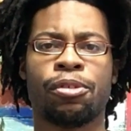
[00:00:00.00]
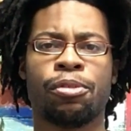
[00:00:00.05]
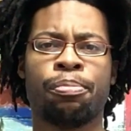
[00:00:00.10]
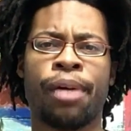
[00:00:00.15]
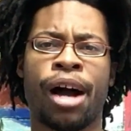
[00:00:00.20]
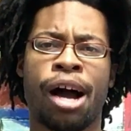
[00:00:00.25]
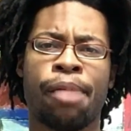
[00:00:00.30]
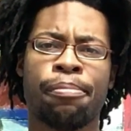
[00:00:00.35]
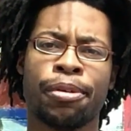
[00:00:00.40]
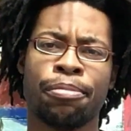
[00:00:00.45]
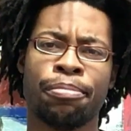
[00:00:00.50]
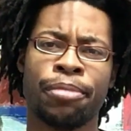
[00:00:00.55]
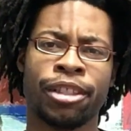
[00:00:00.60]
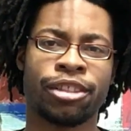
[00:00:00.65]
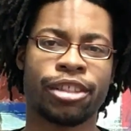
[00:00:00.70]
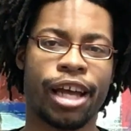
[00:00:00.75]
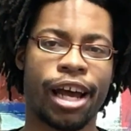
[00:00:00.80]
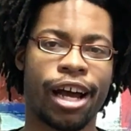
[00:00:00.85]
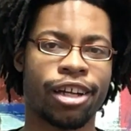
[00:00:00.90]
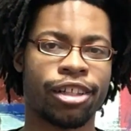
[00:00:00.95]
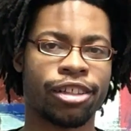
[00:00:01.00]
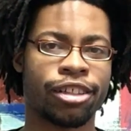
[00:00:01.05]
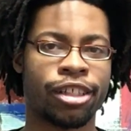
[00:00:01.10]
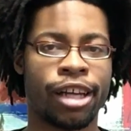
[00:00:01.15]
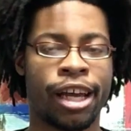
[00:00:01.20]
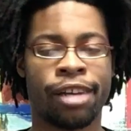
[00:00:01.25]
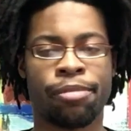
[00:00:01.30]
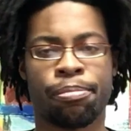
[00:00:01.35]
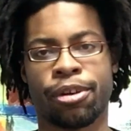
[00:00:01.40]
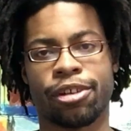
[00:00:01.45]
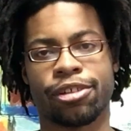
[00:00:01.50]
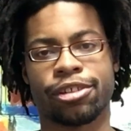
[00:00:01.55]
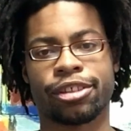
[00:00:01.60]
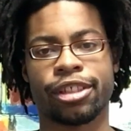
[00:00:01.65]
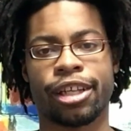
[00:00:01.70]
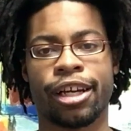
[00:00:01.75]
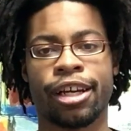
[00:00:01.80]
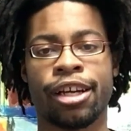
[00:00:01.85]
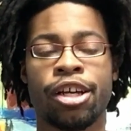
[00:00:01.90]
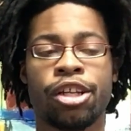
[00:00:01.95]
Mamba mentality at per
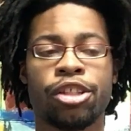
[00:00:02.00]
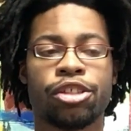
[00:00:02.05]
se.